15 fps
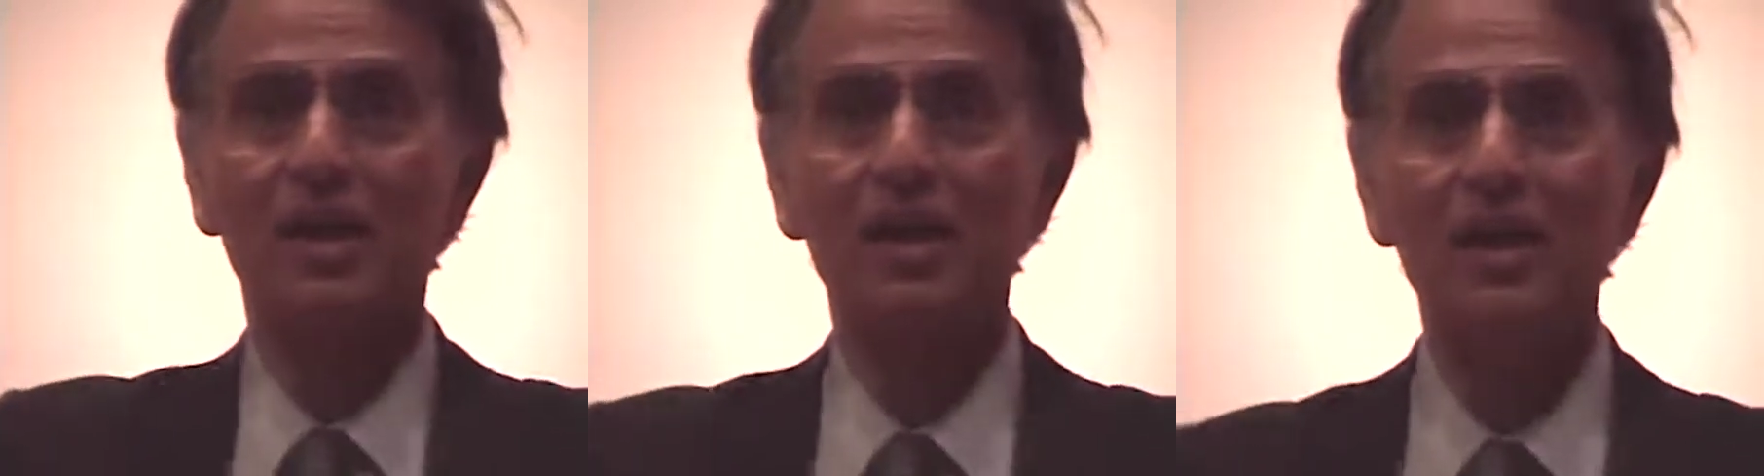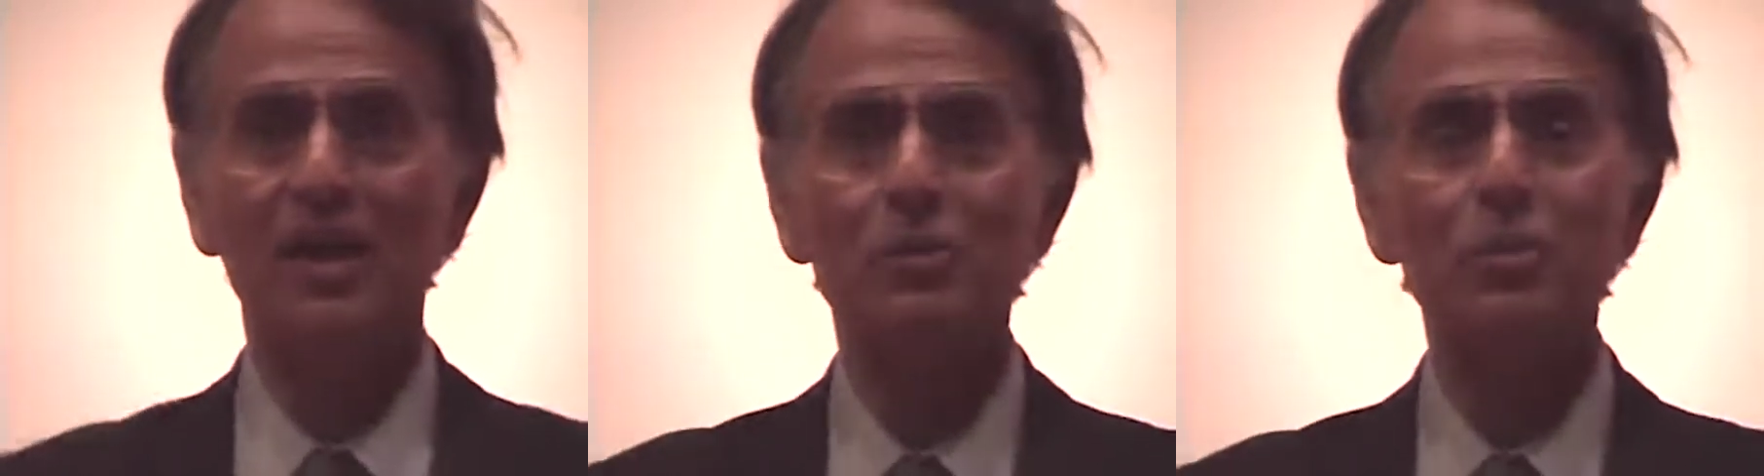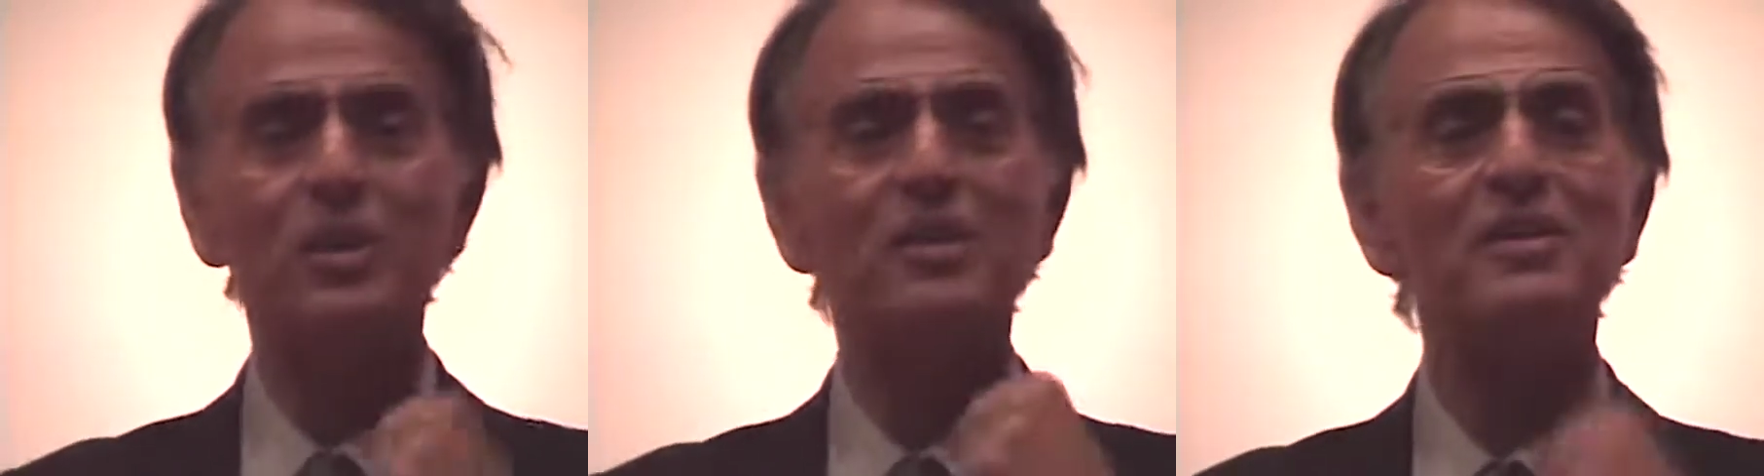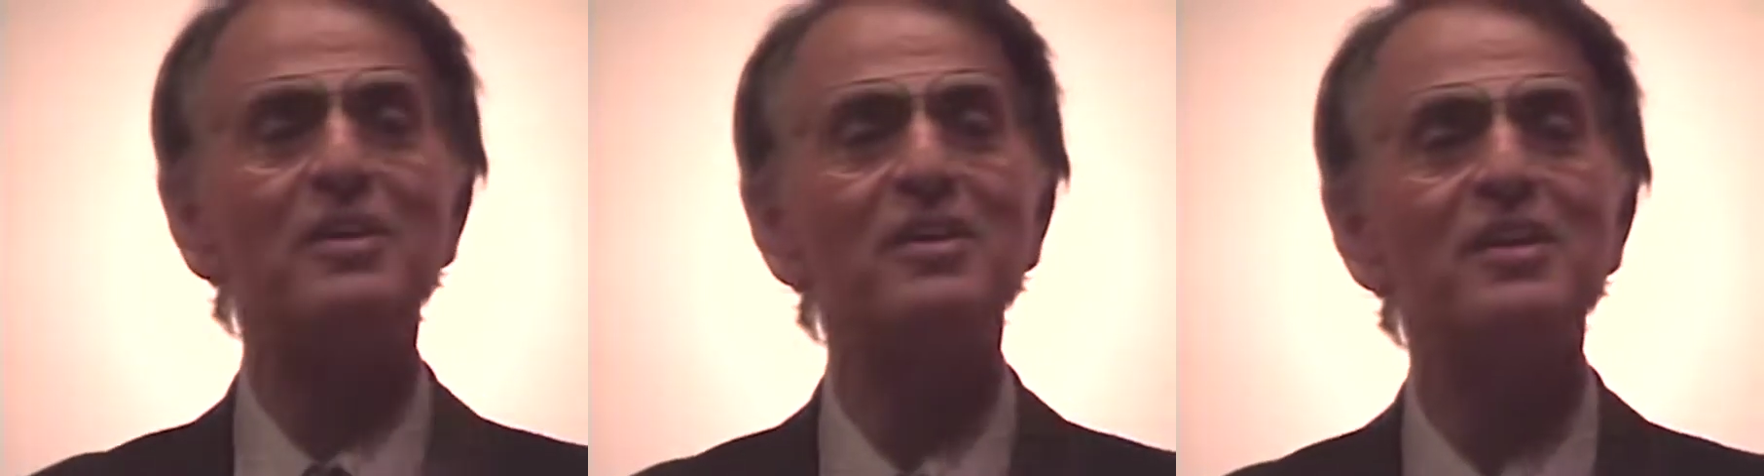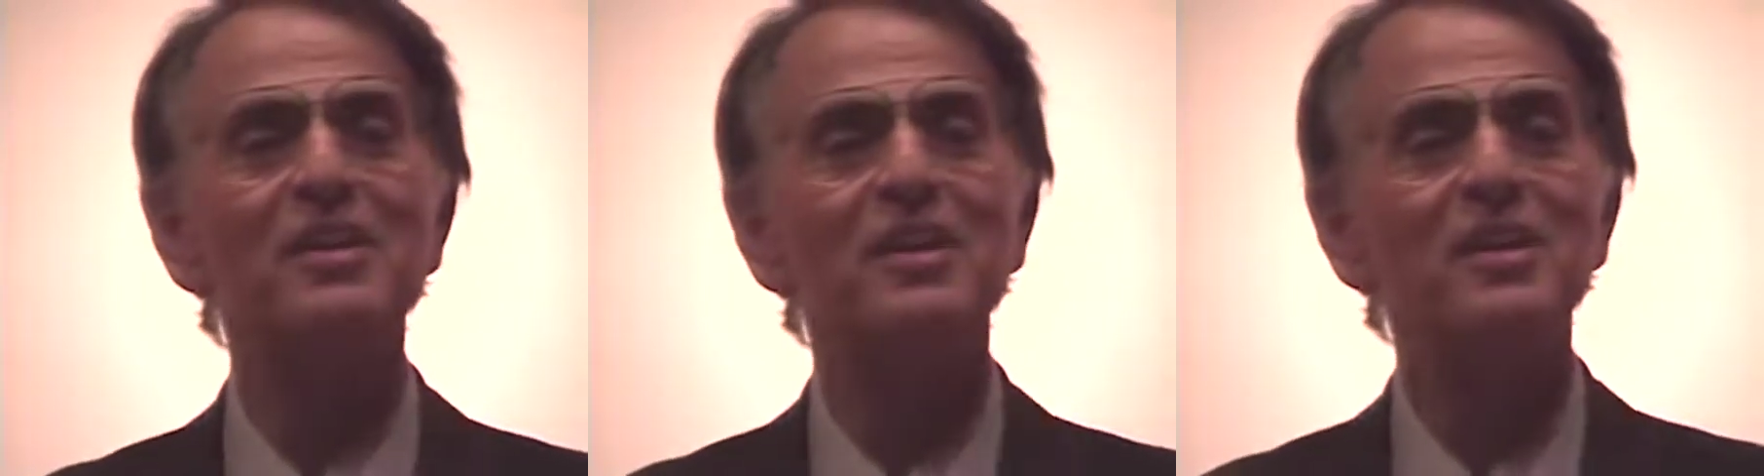And when
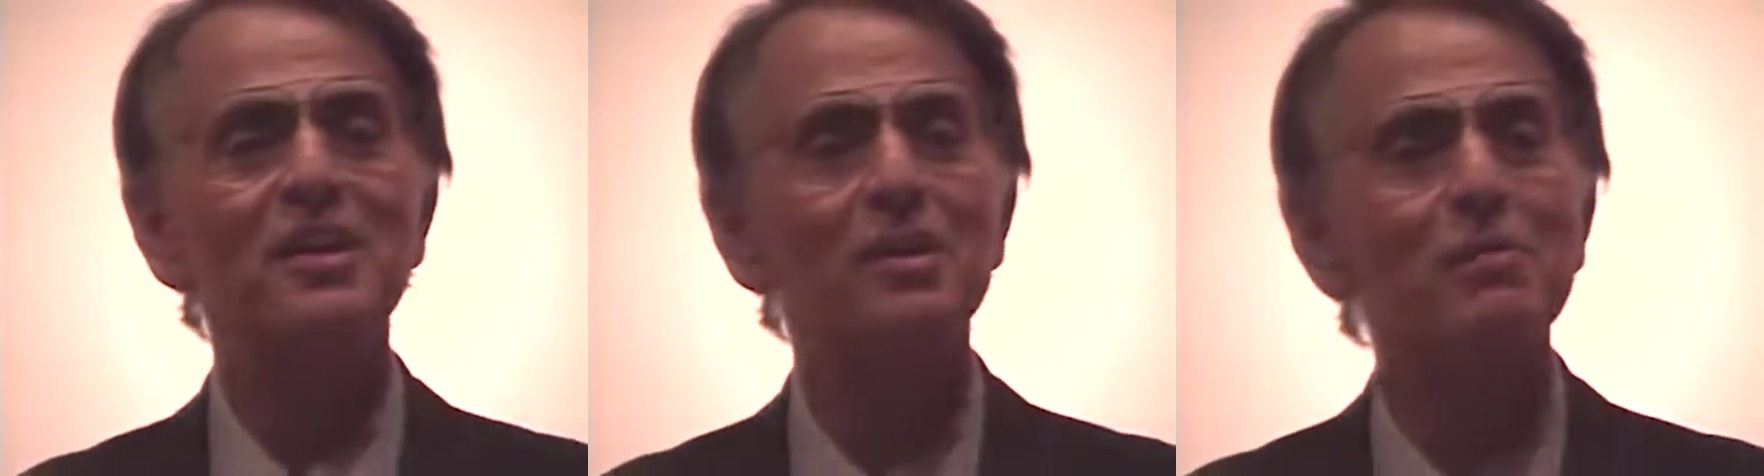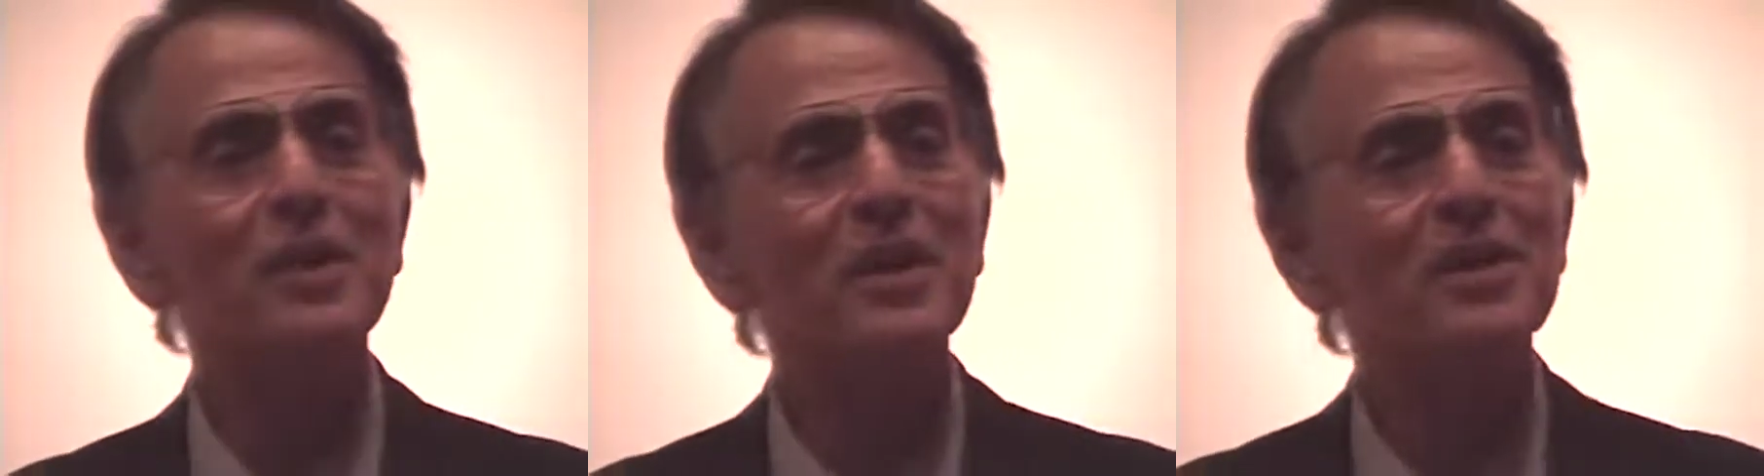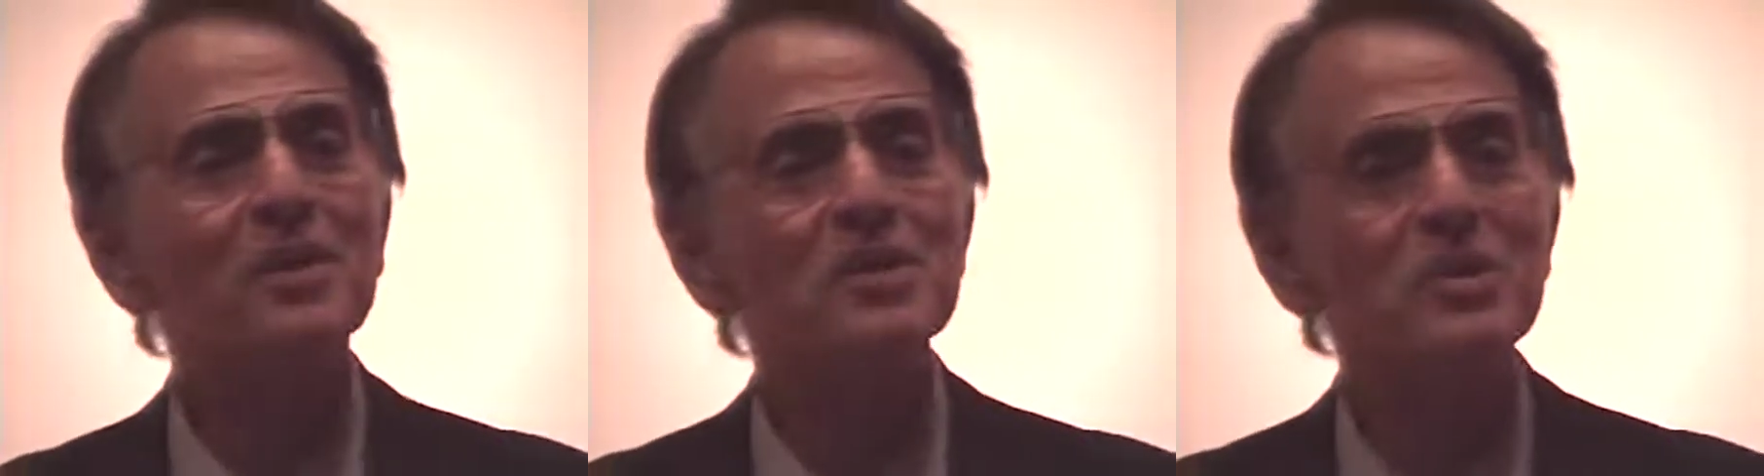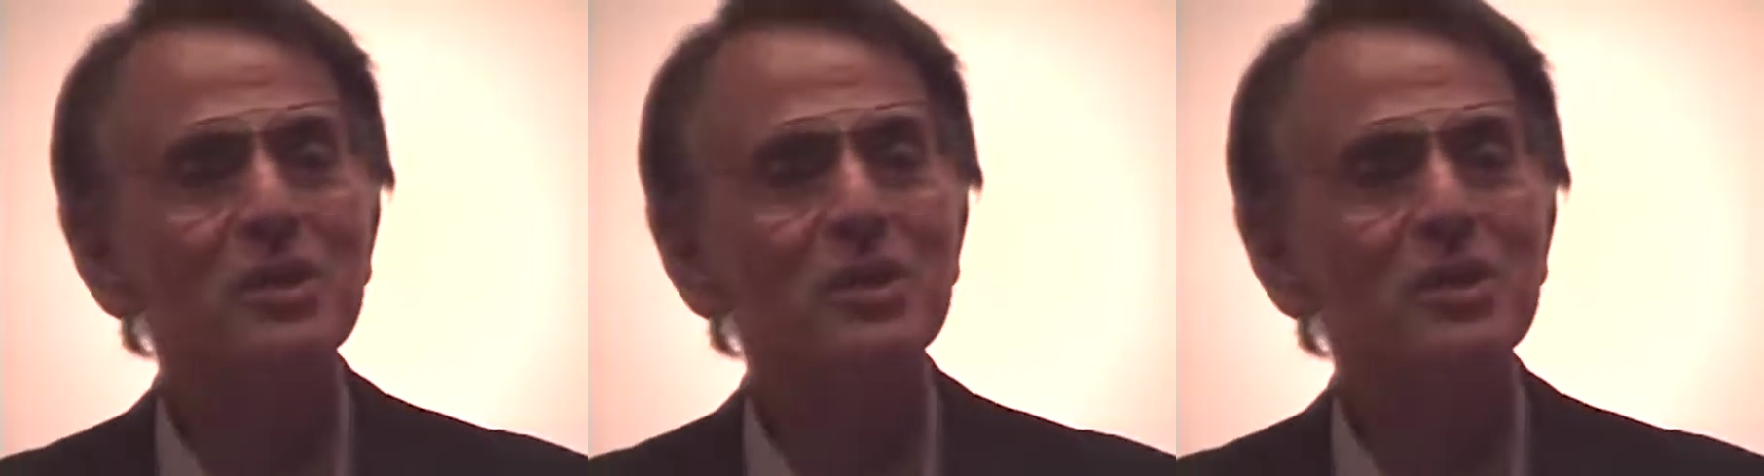the males